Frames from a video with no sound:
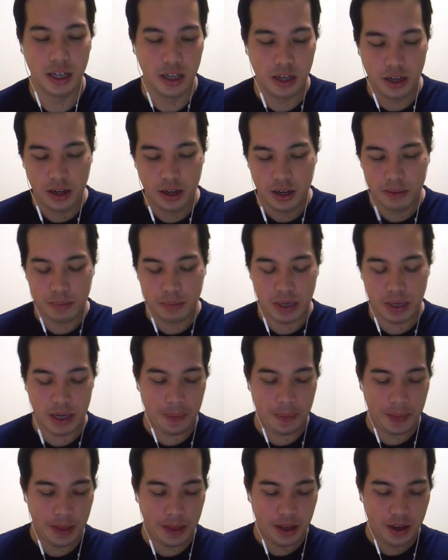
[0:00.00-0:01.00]
But
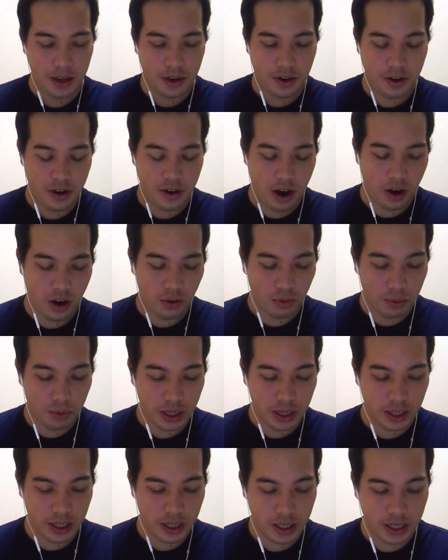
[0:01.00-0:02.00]
you're not
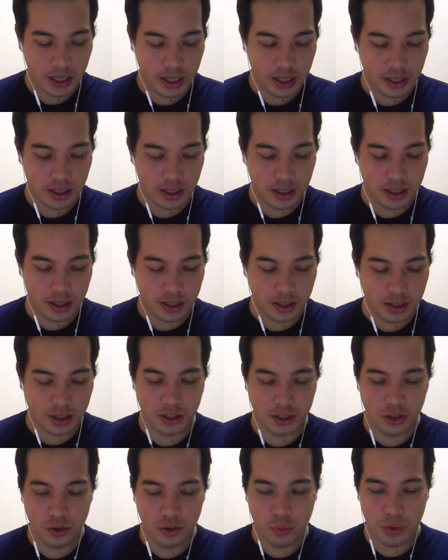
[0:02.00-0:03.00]
really there's
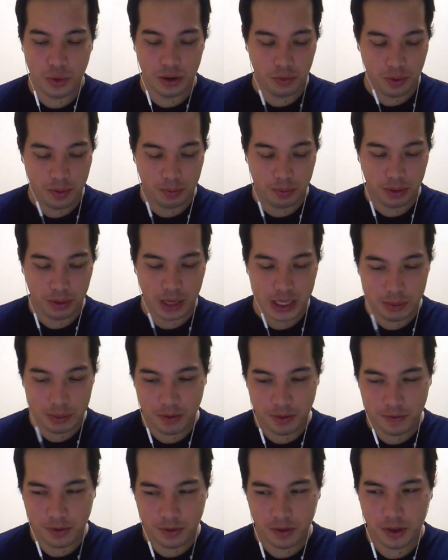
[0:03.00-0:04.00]
no real replacement
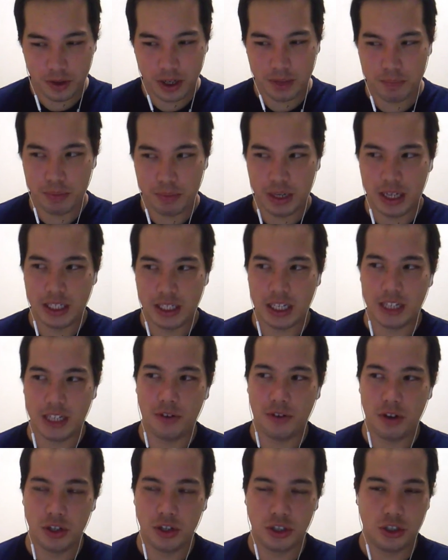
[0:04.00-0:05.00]
for it. But as
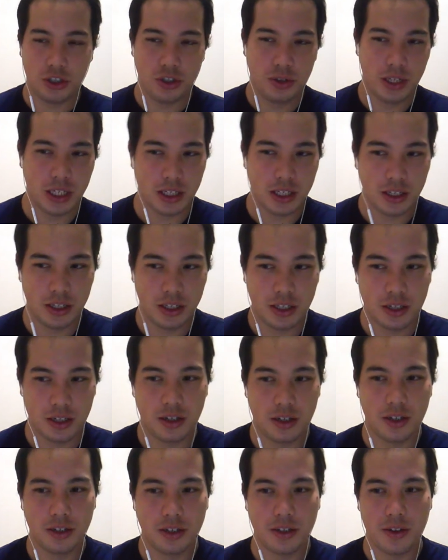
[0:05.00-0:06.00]
far as Druid is
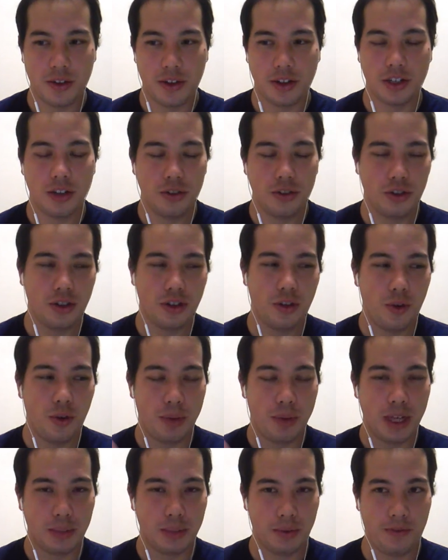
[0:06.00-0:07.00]
concerned, there's no
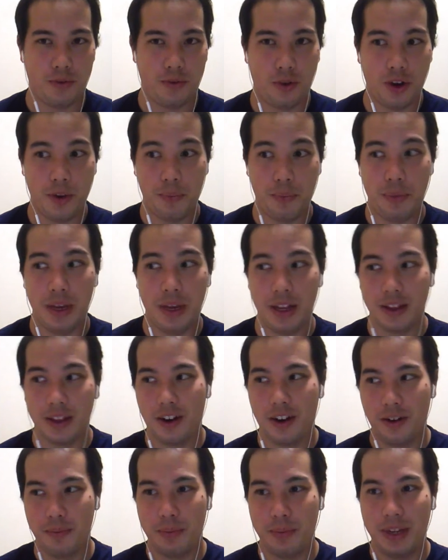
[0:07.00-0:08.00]
replacement for it being there
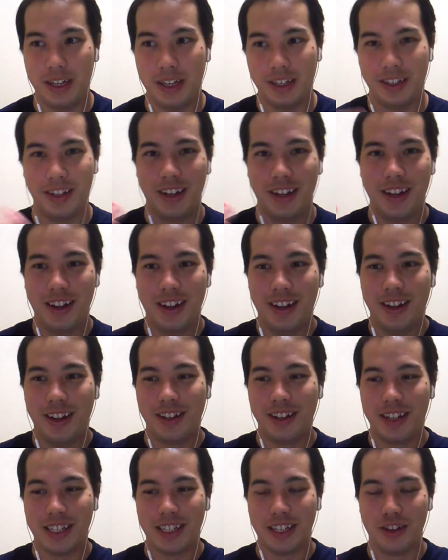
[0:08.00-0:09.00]
and being
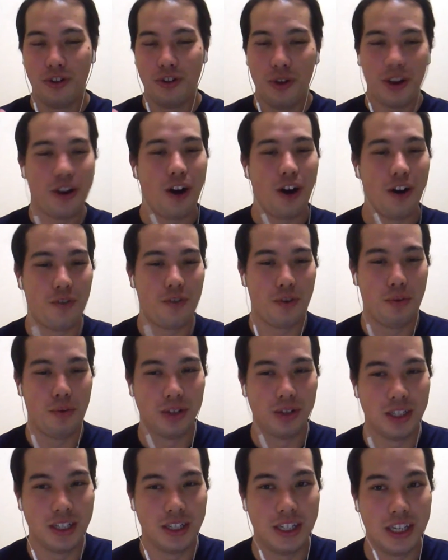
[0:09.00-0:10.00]
this annoying card for opponents
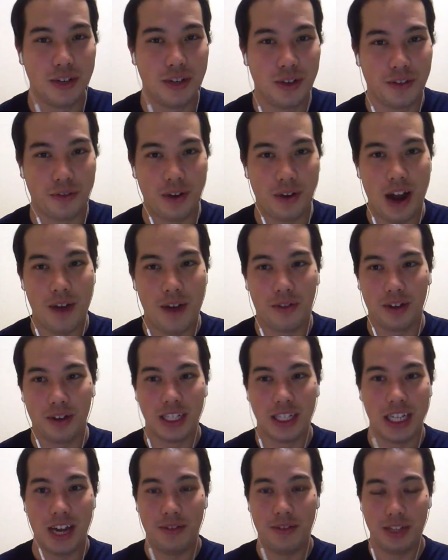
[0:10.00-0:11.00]
to deal with forever unless
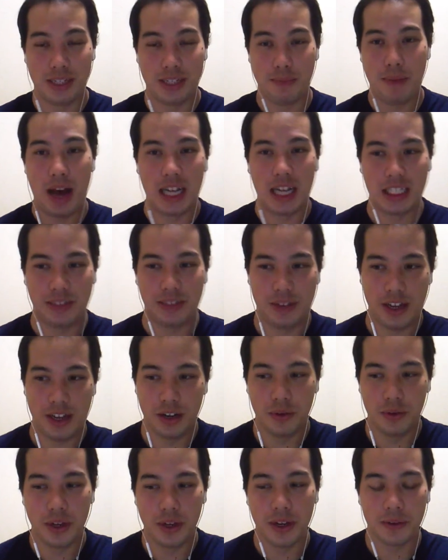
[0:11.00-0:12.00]
they have this massive
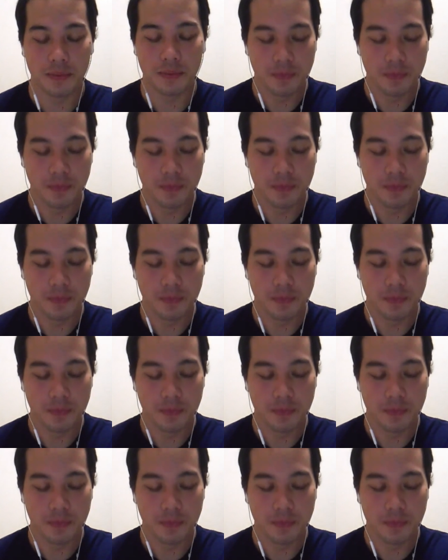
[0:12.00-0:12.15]
AOE.